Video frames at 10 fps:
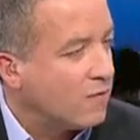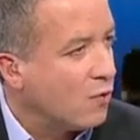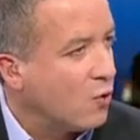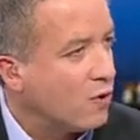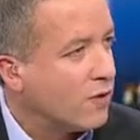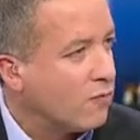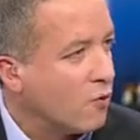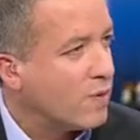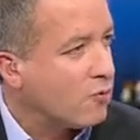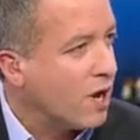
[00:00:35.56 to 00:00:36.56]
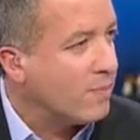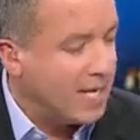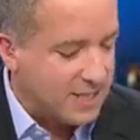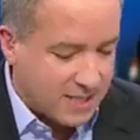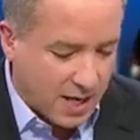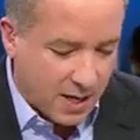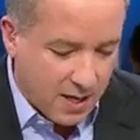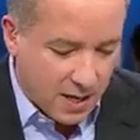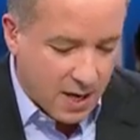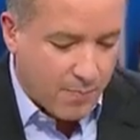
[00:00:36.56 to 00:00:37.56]
for the former Prime Minister,
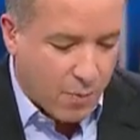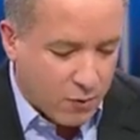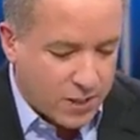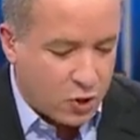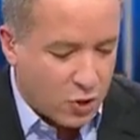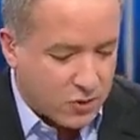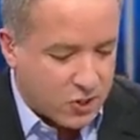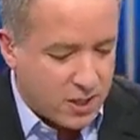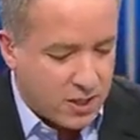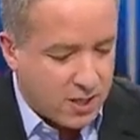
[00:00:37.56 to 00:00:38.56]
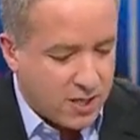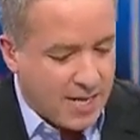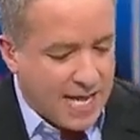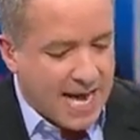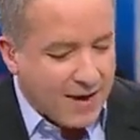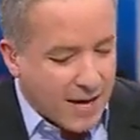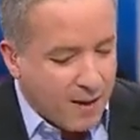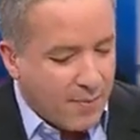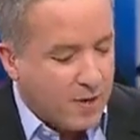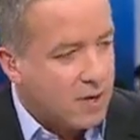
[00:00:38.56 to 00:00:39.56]
Boris Johnson? How
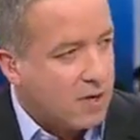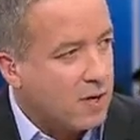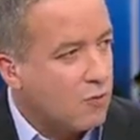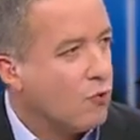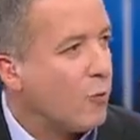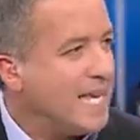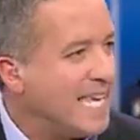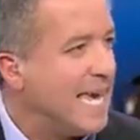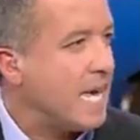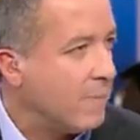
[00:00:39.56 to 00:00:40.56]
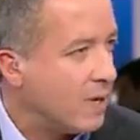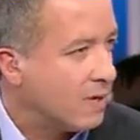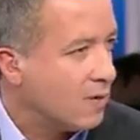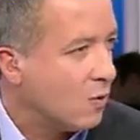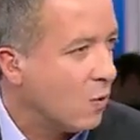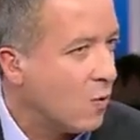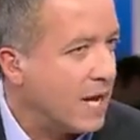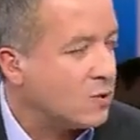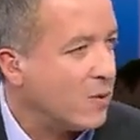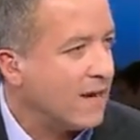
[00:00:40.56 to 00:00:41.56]
come Robbie Gibb, or
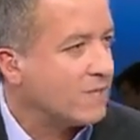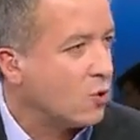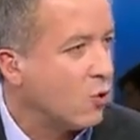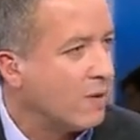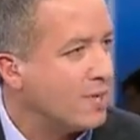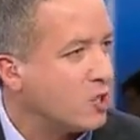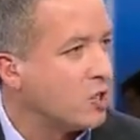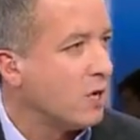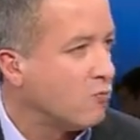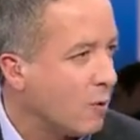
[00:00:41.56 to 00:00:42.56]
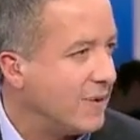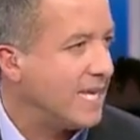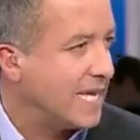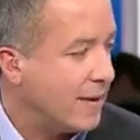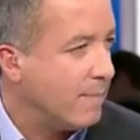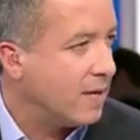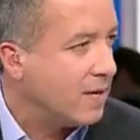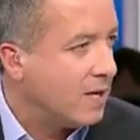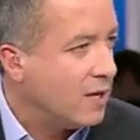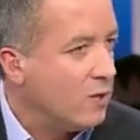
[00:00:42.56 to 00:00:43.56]
as we have to call him, Sir Robbie Gibb,
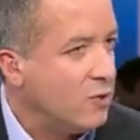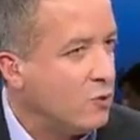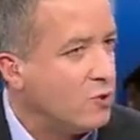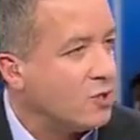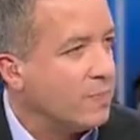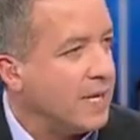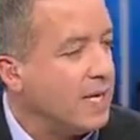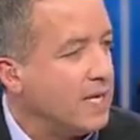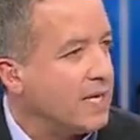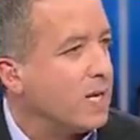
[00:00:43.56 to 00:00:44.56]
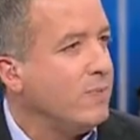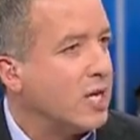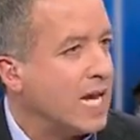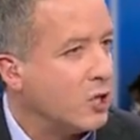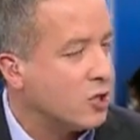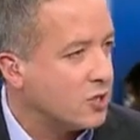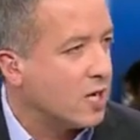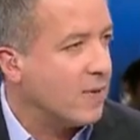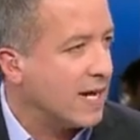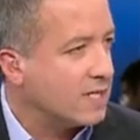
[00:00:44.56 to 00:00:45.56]
who used to be the communications
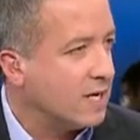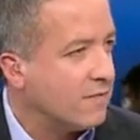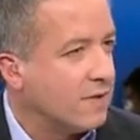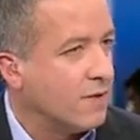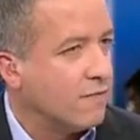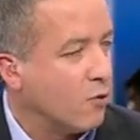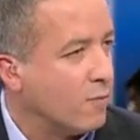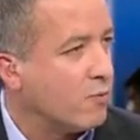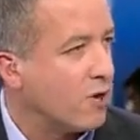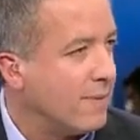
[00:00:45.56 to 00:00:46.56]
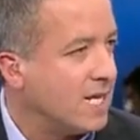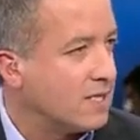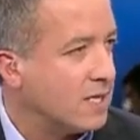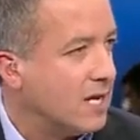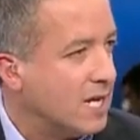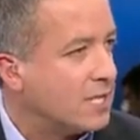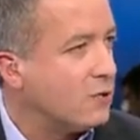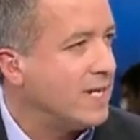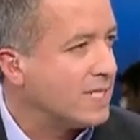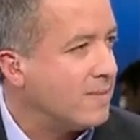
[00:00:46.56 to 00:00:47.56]
director for the former Prime Minister,
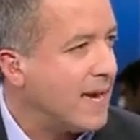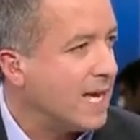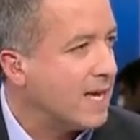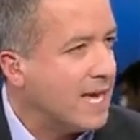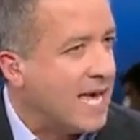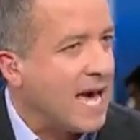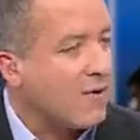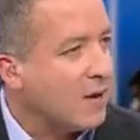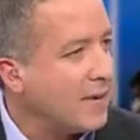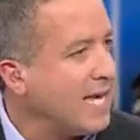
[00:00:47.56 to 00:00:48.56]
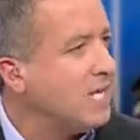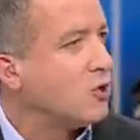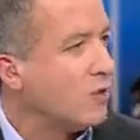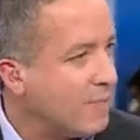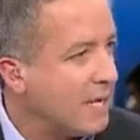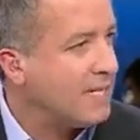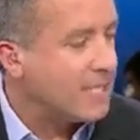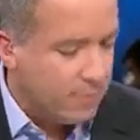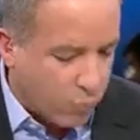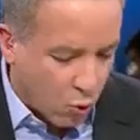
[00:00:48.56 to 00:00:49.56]
Theresa May, how come he's on the
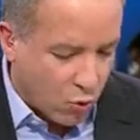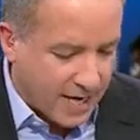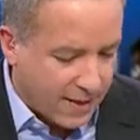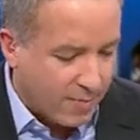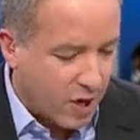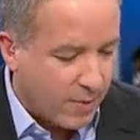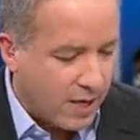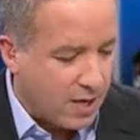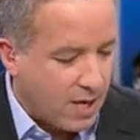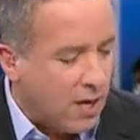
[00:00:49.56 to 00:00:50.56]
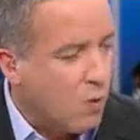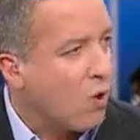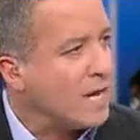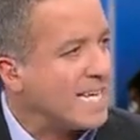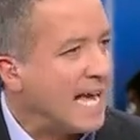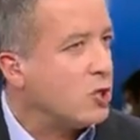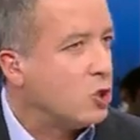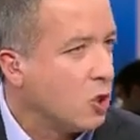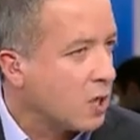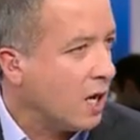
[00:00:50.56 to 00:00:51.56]
BBC board at the moment? Why is Alan
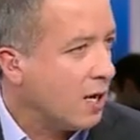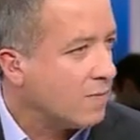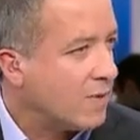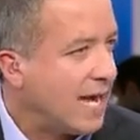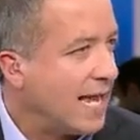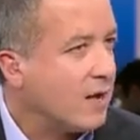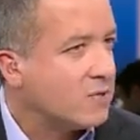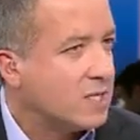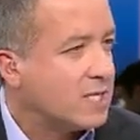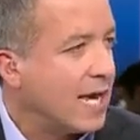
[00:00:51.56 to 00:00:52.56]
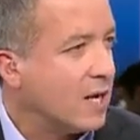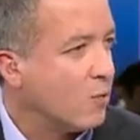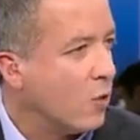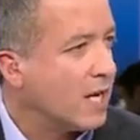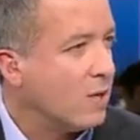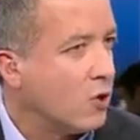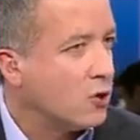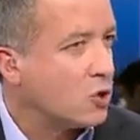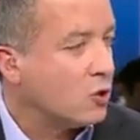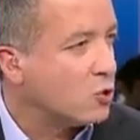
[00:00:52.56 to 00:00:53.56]
Sugar allowed to say what he
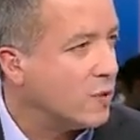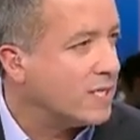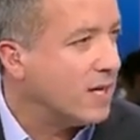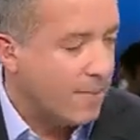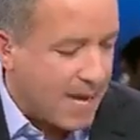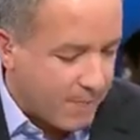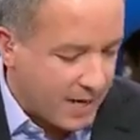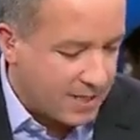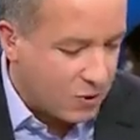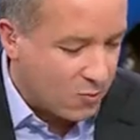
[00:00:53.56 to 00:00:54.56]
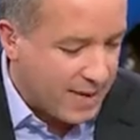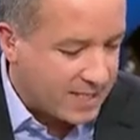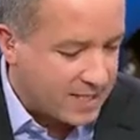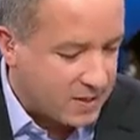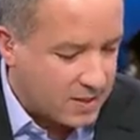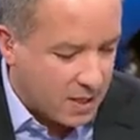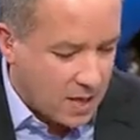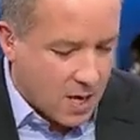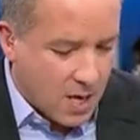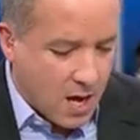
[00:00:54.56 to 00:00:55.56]
wants on Twitter about political matters?
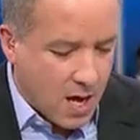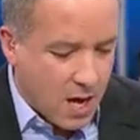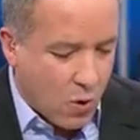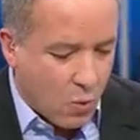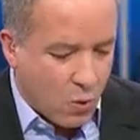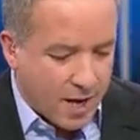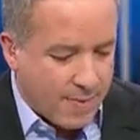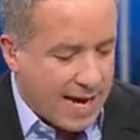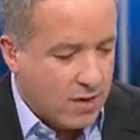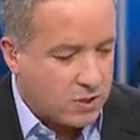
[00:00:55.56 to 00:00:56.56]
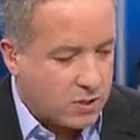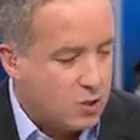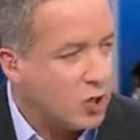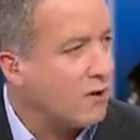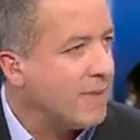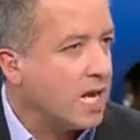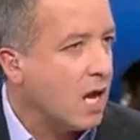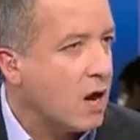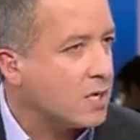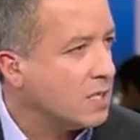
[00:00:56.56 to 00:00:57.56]
What about Jeremy
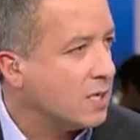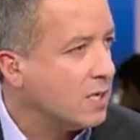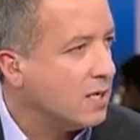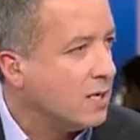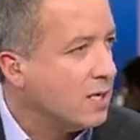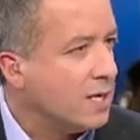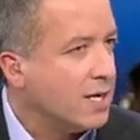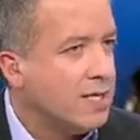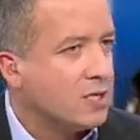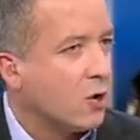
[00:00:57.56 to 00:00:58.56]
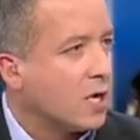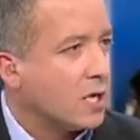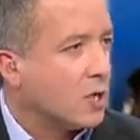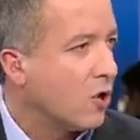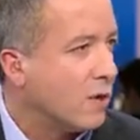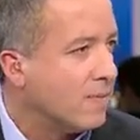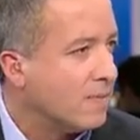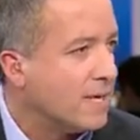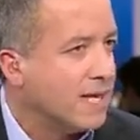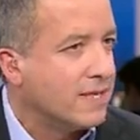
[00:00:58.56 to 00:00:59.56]
Clarkson? He's got a column
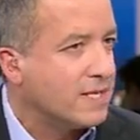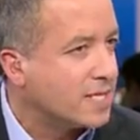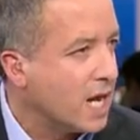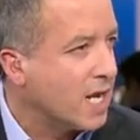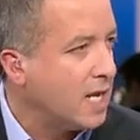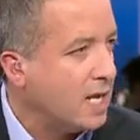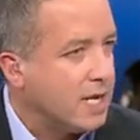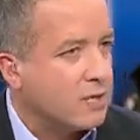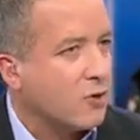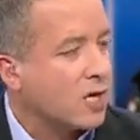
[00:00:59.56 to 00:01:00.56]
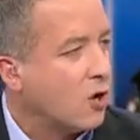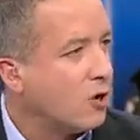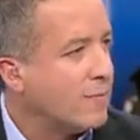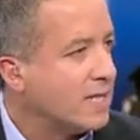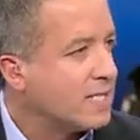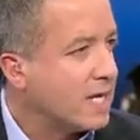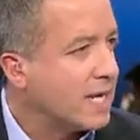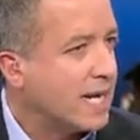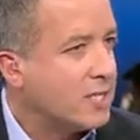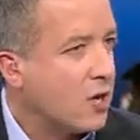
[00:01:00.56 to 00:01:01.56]
in The Sun, he's got a column in the
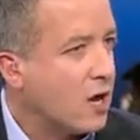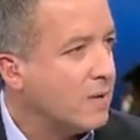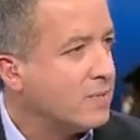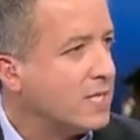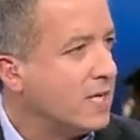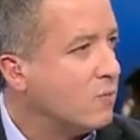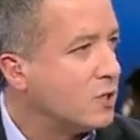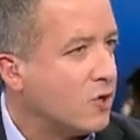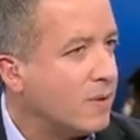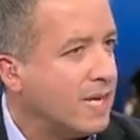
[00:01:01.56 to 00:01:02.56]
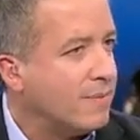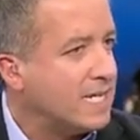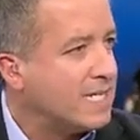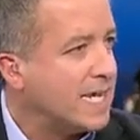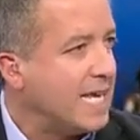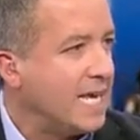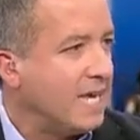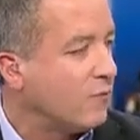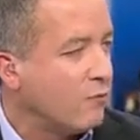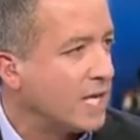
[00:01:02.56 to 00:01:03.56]
Sunday Times, he was on the BBC,
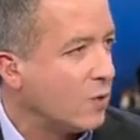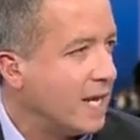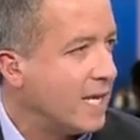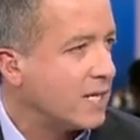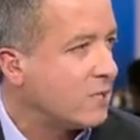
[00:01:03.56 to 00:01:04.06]
he frequently